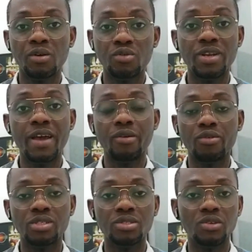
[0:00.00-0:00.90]
good
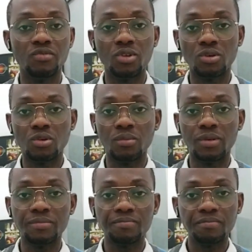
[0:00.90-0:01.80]
diagnosis of
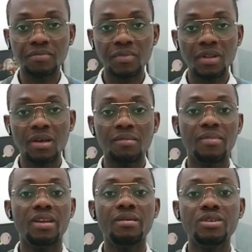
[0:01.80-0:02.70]
glaucoma.
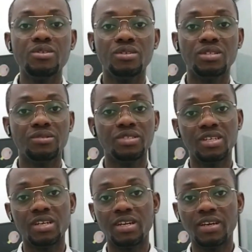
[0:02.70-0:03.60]
My name is Dr.
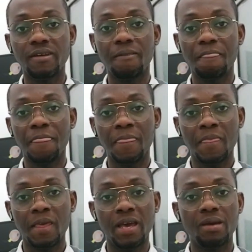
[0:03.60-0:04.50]
Richard Addai.
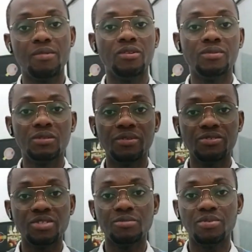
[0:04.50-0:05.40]
I am an
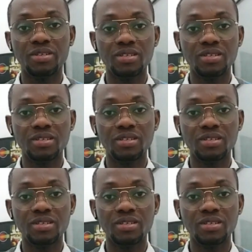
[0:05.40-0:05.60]
optometrist